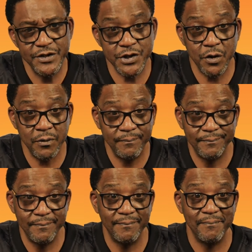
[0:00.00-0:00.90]
So
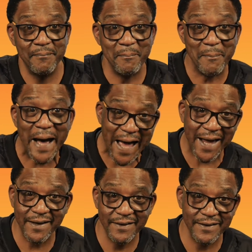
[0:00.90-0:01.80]

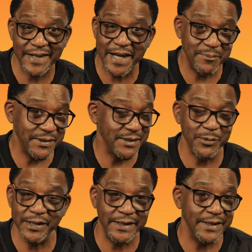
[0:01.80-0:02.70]
my name didn't
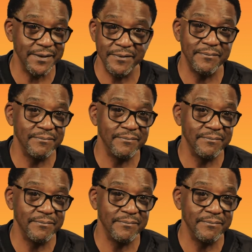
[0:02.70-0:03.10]
really get